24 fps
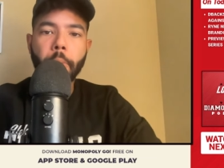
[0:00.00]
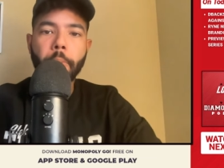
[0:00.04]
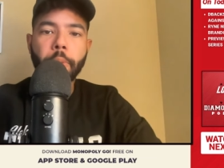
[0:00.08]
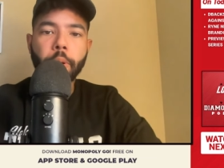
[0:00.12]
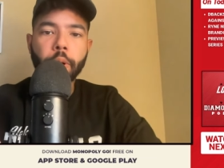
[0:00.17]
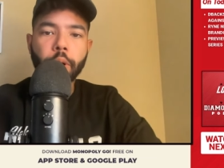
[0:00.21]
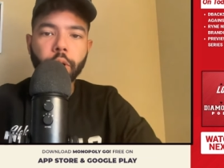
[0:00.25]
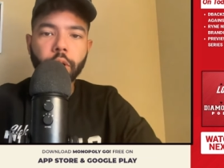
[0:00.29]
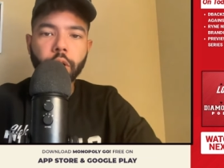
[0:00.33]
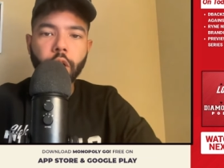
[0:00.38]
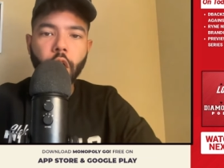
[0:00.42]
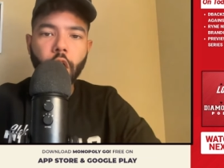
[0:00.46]

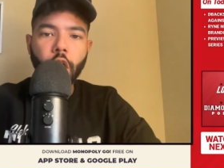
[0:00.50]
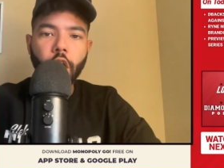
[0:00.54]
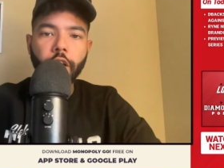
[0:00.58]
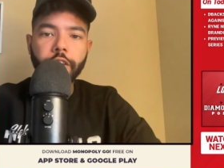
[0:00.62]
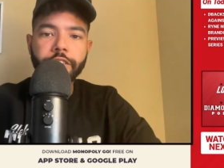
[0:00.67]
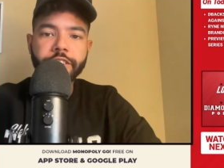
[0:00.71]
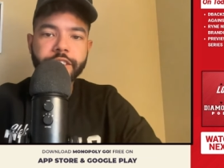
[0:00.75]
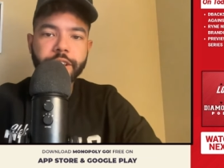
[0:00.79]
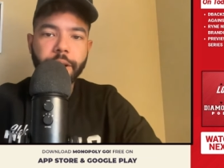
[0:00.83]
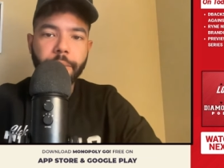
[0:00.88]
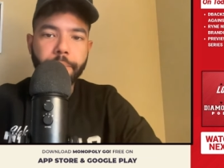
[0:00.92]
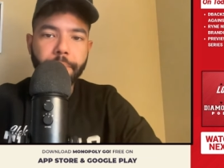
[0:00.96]
pull
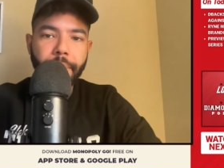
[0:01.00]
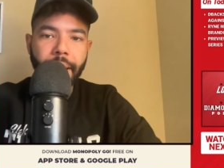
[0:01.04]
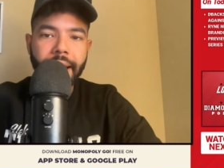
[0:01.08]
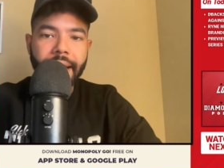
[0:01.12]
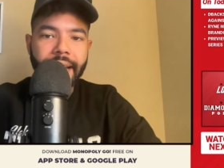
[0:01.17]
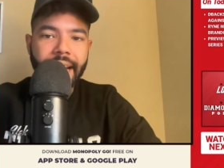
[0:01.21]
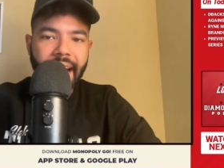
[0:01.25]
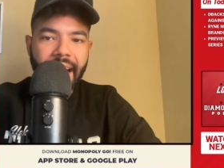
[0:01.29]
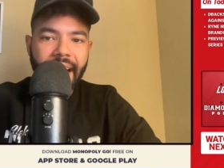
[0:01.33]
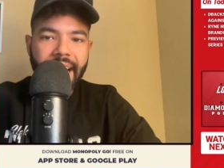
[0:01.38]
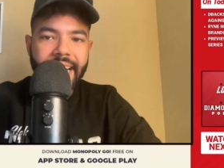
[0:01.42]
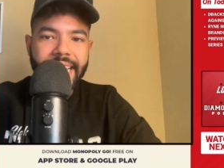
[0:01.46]
off some
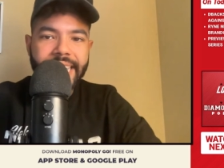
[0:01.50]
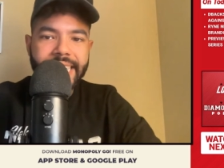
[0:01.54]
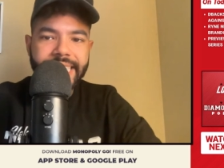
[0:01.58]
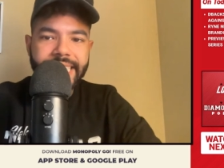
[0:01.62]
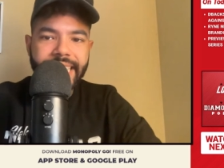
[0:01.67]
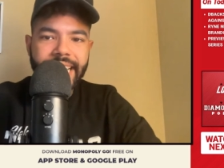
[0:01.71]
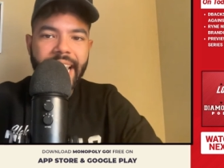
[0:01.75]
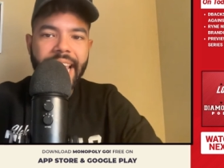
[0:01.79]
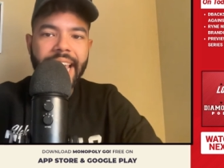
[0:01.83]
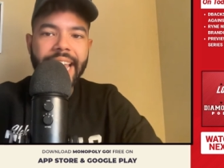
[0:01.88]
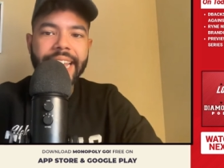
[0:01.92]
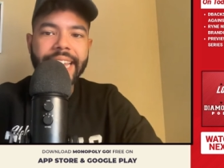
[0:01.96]
bank heist,
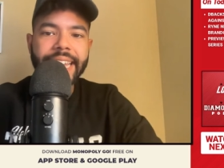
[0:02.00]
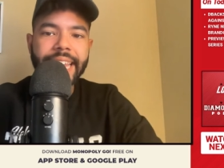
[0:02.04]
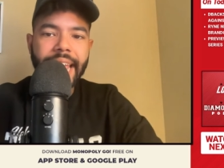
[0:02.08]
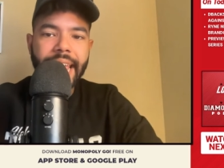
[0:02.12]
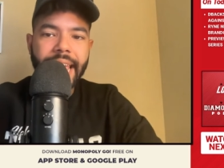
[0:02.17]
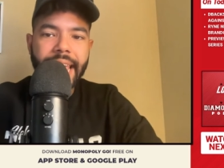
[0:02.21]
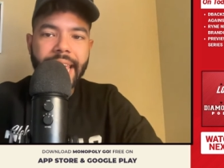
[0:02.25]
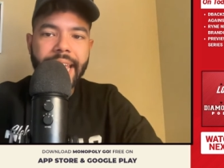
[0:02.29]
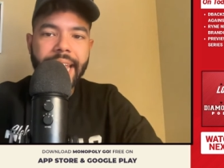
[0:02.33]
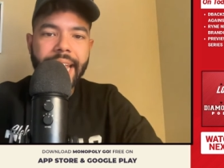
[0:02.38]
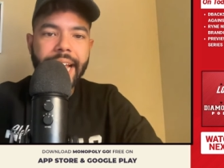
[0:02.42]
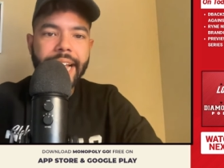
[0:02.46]
and
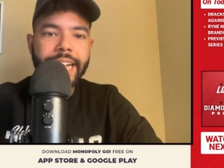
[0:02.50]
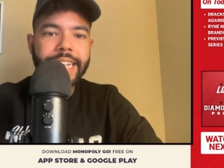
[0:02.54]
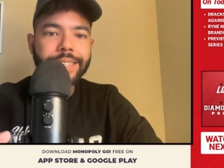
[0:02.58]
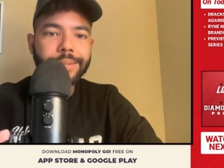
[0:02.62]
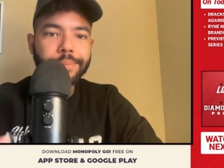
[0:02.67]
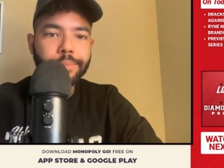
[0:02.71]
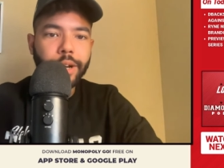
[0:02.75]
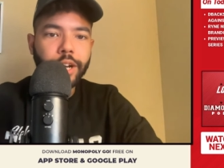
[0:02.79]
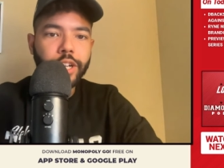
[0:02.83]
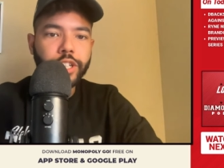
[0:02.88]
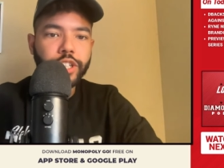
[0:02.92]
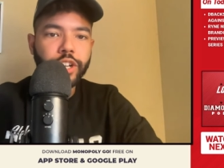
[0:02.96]
take as
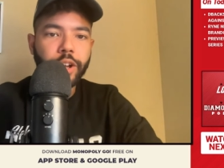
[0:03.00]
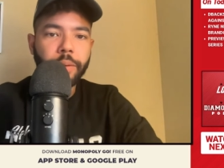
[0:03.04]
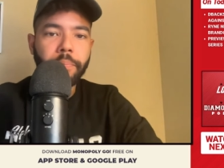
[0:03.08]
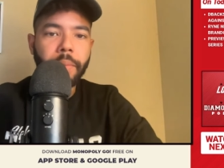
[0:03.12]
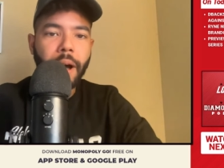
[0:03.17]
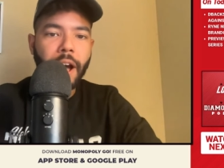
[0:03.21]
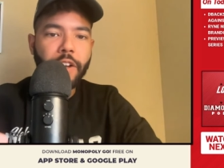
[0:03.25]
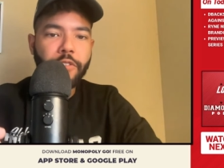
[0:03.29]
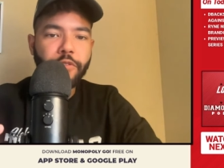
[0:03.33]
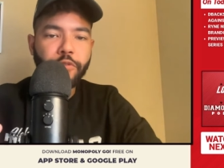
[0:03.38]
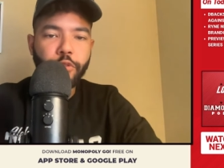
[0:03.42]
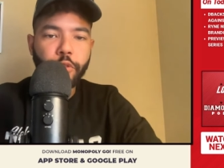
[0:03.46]
much of
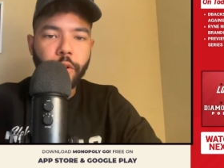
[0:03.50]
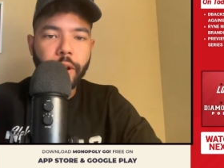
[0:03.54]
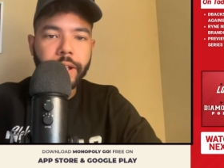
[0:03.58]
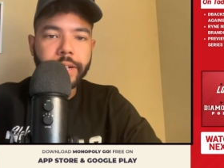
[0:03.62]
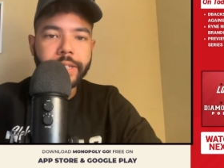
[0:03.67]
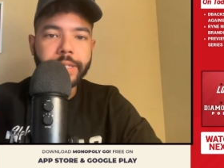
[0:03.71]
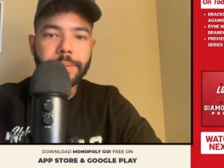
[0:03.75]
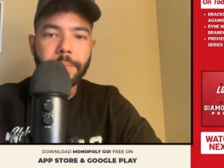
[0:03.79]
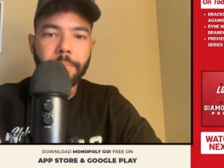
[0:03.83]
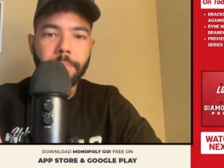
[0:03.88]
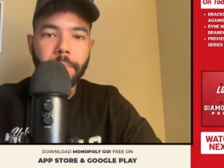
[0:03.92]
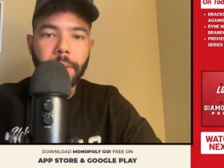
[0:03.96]
my
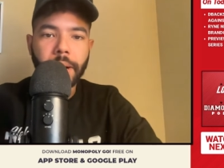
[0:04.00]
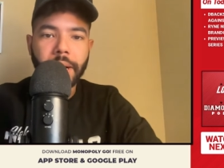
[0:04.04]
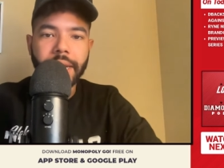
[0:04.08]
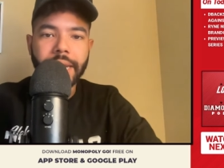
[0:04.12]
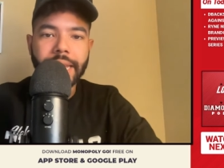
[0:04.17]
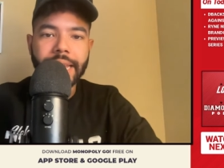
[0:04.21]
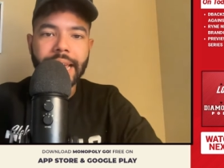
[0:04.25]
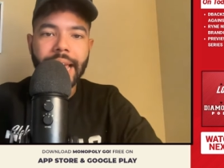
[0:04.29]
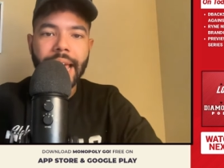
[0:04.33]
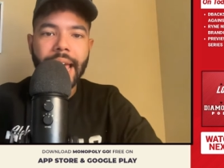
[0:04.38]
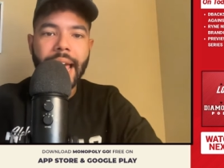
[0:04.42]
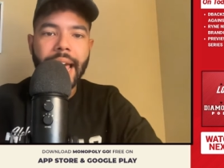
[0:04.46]
friend's
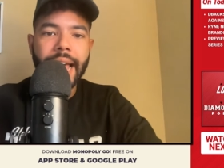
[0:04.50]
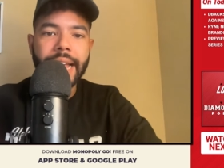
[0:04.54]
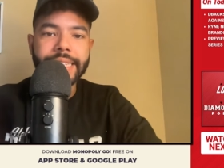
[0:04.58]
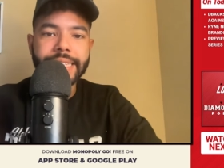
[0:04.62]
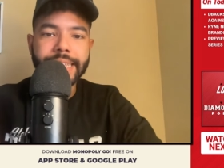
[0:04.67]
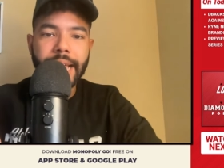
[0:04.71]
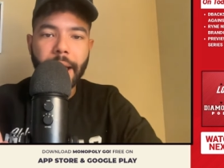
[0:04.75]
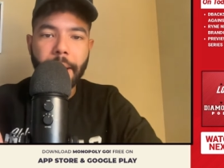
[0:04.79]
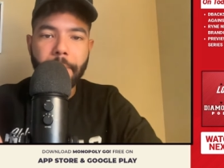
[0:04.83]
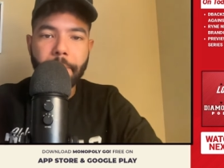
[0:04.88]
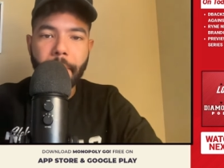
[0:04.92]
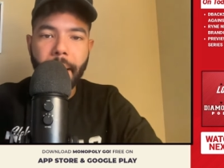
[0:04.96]
money as
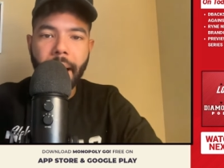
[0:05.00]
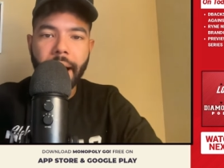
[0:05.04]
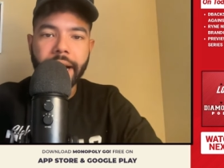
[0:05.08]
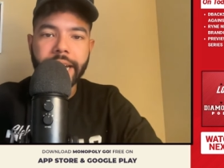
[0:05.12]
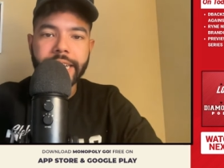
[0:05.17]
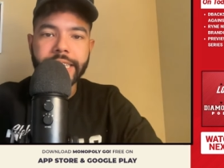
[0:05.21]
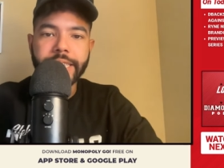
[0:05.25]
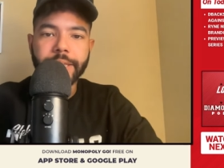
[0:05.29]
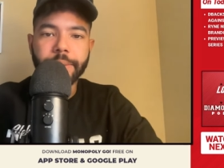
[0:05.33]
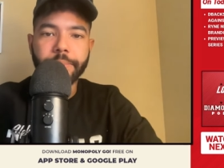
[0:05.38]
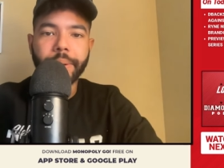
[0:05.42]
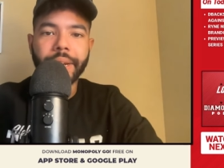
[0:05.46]
I
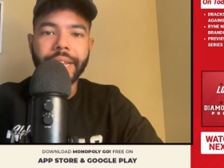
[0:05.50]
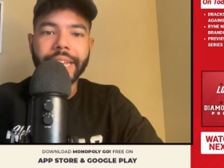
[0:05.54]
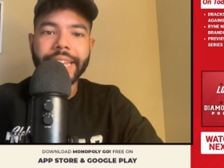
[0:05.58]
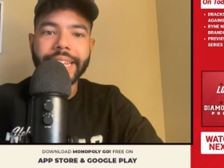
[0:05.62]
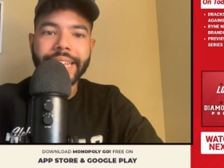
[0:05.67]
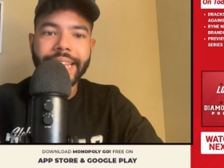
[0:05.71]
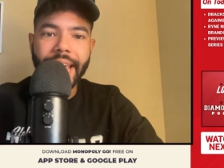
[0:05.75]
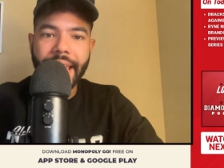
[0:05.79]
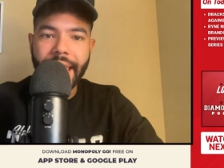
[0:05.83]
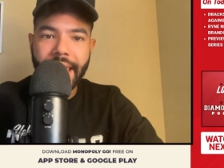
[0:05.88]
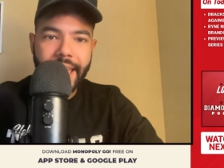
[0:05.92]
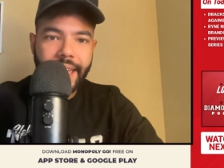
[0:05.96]
possibly
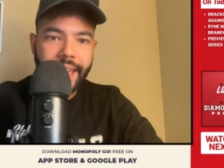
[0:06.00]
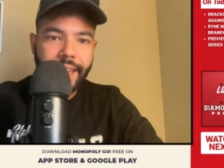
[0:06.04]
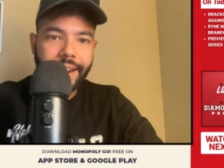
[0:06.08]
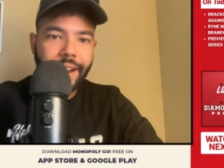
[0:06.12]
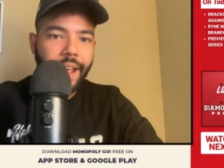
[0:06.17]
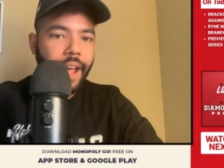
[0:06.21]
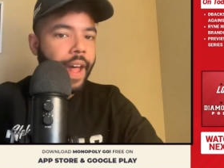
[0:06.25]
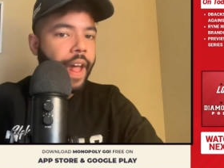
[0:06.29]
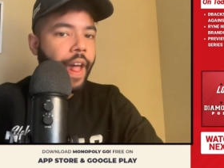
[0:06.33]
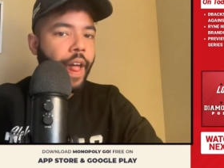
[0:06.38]
can.